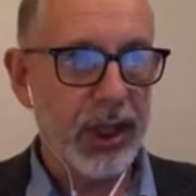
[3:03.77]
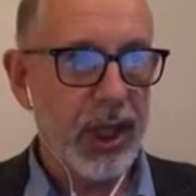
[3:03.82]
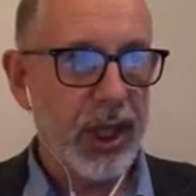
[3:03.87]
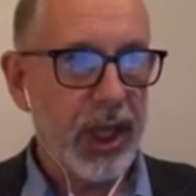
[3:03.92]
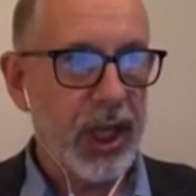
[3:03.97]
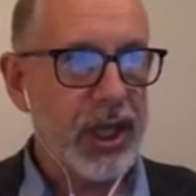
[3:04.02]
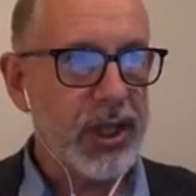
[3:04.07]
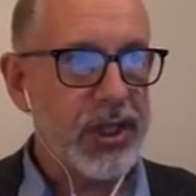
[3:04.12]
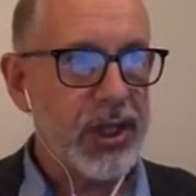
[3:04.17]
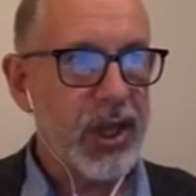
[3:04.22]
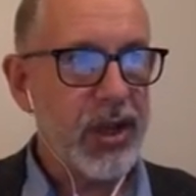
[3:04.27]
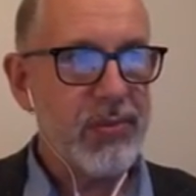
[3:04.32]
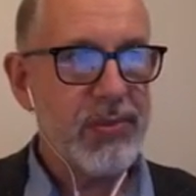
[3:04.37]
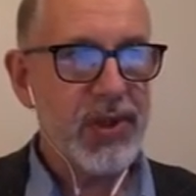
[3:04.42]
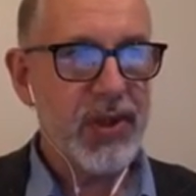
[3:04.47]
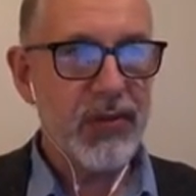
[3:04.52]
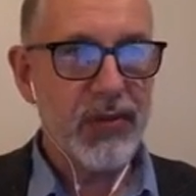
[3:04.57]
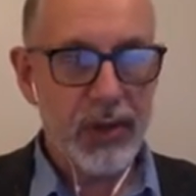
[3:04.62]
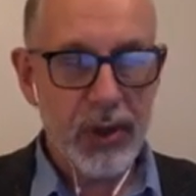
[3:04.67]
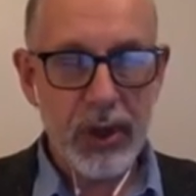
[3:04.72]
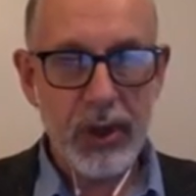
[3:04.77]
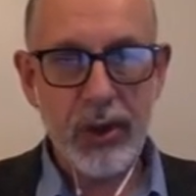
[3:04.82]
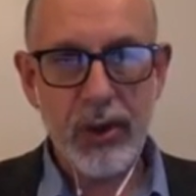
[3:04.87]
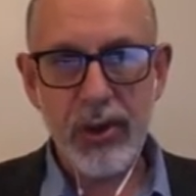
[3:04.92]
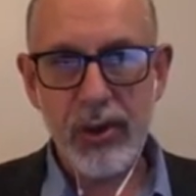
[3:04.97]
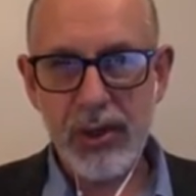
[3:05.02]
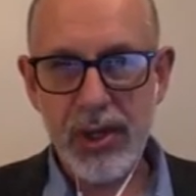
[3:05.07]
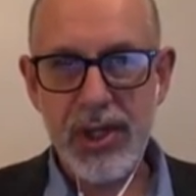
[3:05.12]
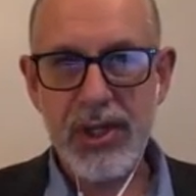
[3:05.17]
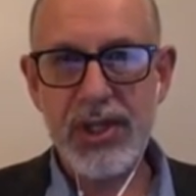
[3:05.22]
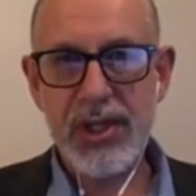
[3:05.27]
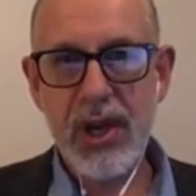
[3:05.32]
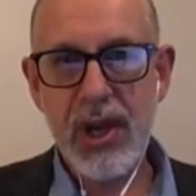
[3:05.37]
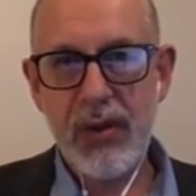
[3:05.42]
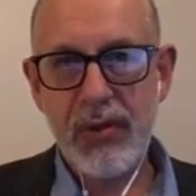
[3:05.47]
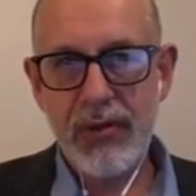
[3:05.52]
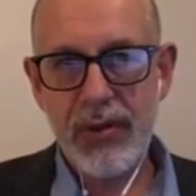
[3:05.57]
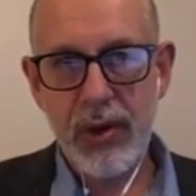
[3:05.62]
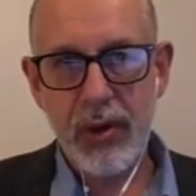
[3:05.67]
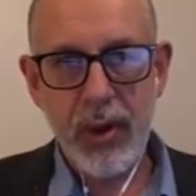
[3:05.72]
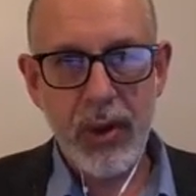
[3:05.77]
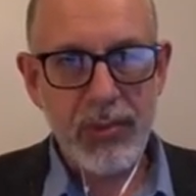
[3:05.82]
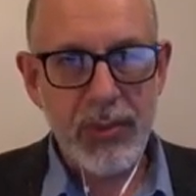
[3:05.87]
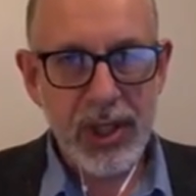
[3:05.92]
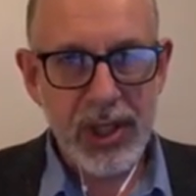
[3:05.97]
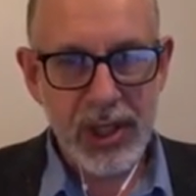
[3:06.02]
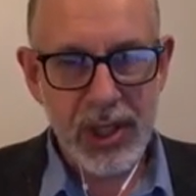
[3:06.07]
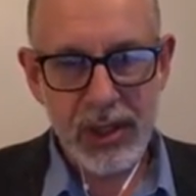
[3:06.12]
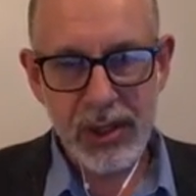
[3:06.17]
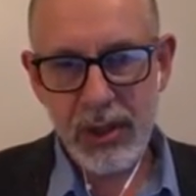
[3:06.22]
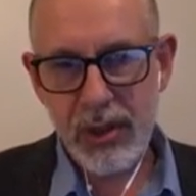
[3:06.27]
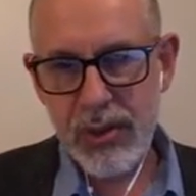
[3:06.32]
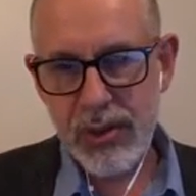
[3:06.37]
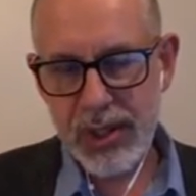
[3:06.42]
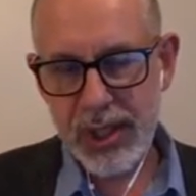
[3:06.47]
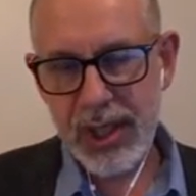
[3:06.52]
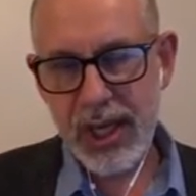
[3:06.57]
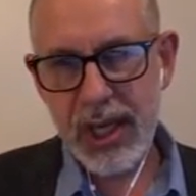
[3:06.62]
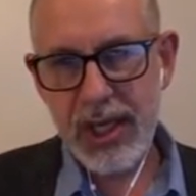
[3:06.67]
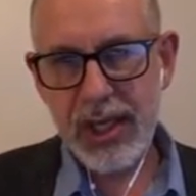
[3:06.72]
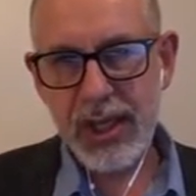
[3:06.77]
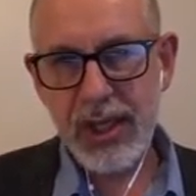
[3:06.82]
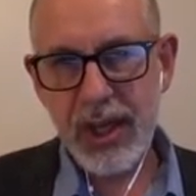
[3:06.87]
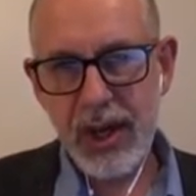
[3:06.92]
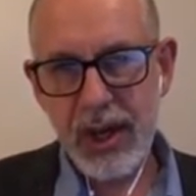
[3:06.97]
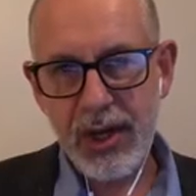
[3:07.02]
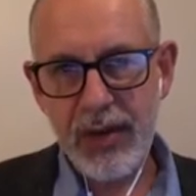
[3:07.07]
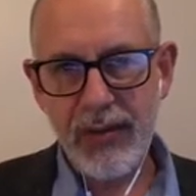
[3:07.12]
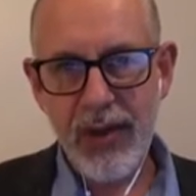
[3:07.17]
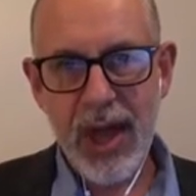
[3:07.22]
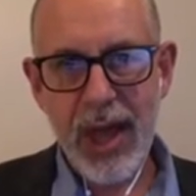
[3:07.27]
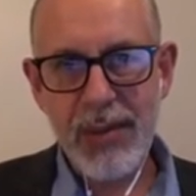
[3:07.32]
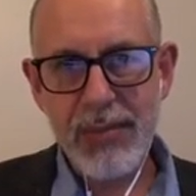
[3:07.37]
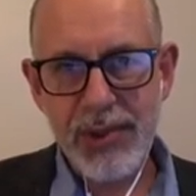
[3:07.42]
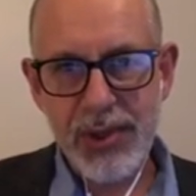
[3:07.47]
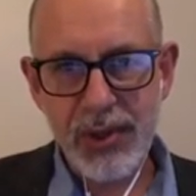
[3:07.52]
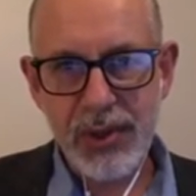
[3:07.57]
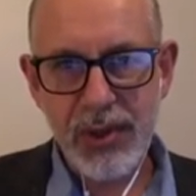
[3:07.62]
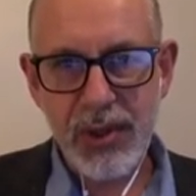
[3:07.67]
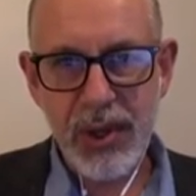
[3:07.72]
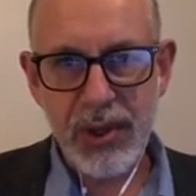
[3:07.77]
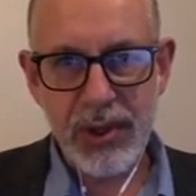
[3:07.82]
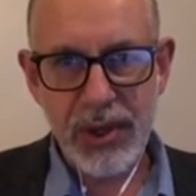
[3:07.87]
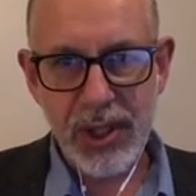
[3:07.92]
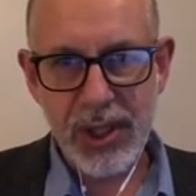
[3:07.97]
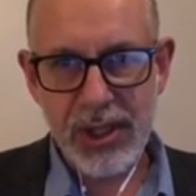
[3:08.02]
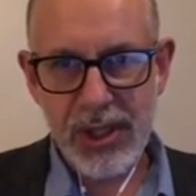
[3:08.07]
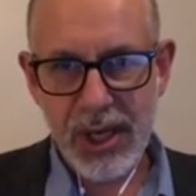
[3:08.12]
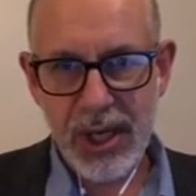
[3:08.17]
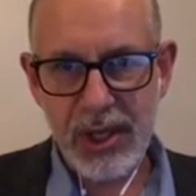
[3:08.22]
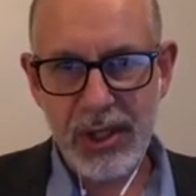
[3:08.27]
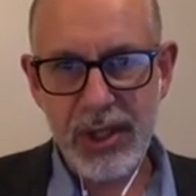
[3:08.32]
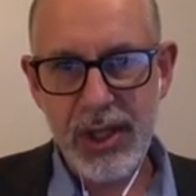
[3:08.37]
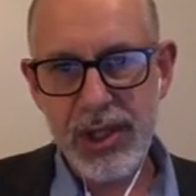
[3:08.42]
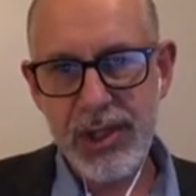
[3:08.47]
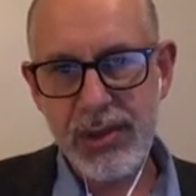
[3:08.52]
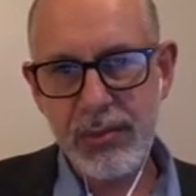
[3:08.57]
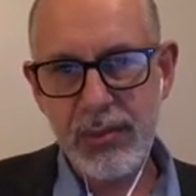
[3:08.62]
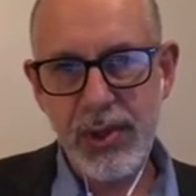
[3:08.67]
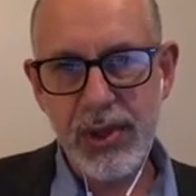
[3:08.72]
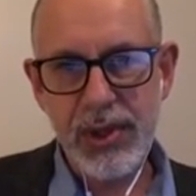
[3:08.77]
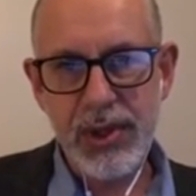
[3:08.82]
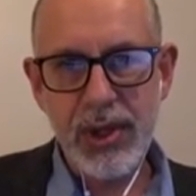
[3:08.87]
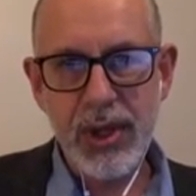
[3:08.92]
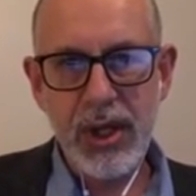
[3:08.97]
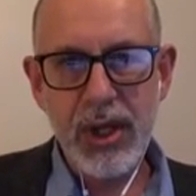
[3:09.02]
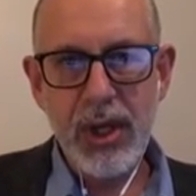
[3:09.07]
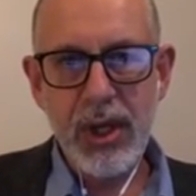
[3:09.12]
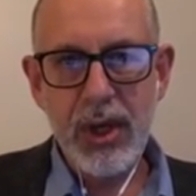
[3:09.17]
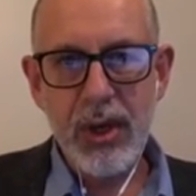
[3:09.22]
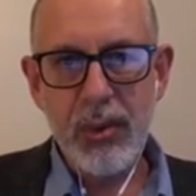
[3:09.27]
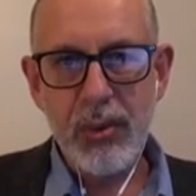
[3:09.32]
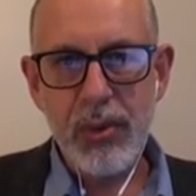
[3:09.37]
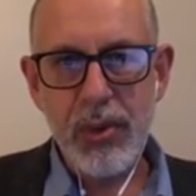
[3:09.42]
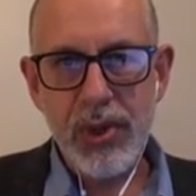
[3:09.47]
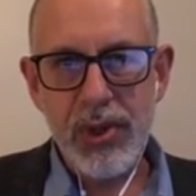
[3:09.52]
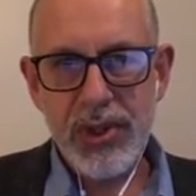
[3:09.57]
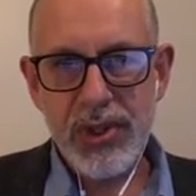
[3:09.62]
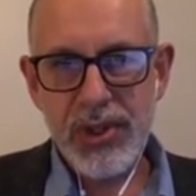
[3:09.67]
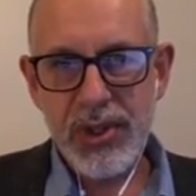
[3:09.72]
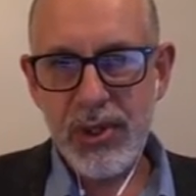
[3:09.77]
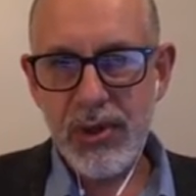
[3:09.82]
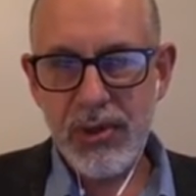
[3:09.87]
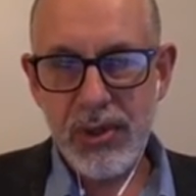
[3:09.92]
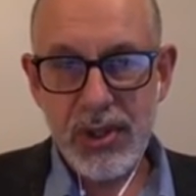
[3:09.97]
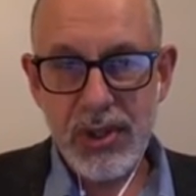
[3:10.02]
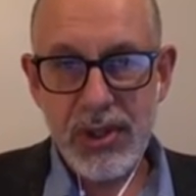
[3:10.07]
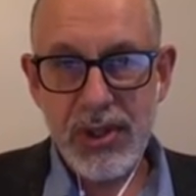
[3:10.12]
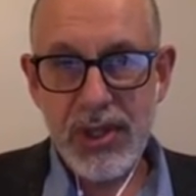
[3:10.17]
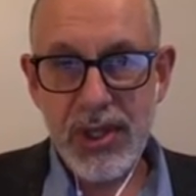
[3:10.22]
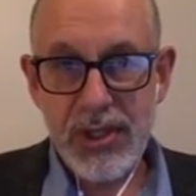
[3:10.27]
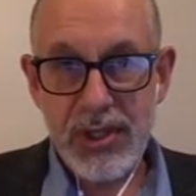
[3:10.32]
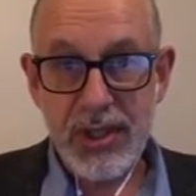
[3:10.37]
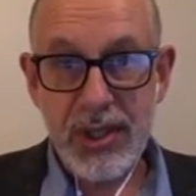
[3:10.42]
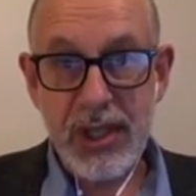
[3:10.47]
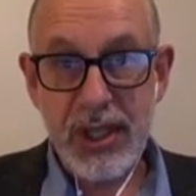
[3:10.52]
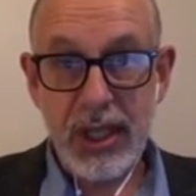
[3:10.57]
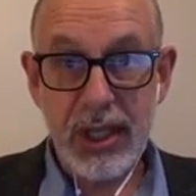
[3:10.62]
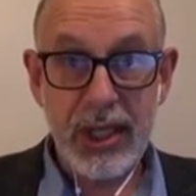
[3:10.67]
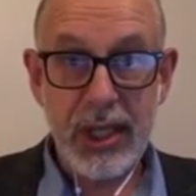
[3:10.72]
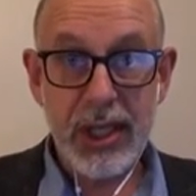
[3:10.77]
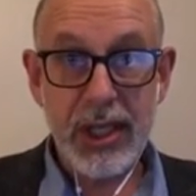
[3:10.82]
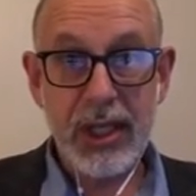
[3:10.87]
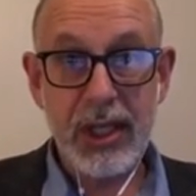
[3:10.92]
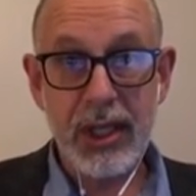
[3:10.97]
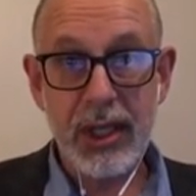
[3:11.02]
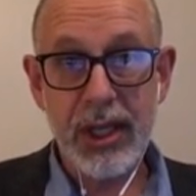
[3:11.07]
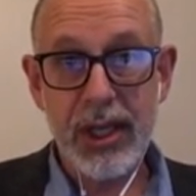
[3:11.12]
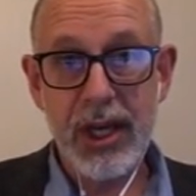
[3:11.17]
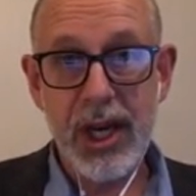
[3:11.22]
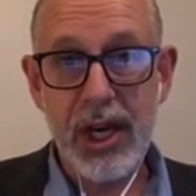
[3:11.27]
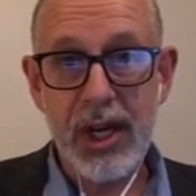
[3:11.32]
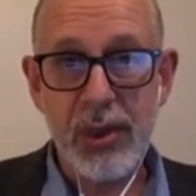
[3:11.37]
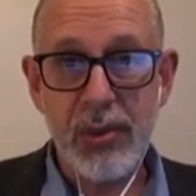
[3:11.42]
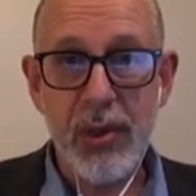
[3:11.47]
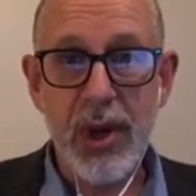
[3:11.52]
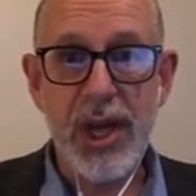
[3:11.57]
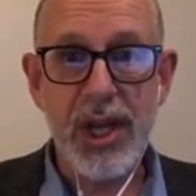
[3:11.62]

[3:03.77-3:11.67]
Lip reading: In terms of the law itself, though, I mean, using any kind of apps or things like this with students isn't illegal in any way.